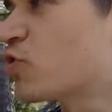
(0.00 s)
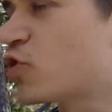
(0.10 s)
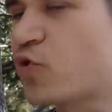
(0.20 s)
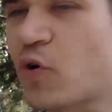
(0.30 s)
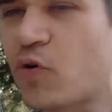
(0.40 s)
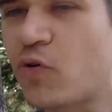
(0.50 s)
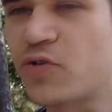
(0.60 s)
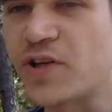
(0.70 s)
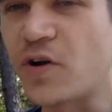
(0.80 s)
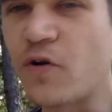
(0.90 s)

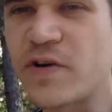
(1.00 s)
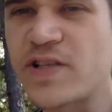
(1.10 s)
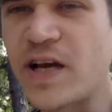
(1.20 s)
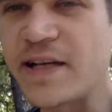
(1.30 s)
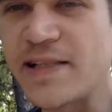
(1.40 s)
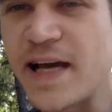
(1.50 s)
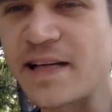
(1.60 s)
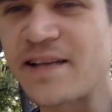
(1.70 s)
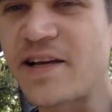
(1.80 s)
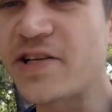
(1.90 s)
controls and oversight and
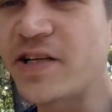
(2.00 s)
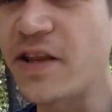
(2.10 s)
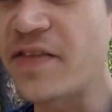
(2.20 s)
taxation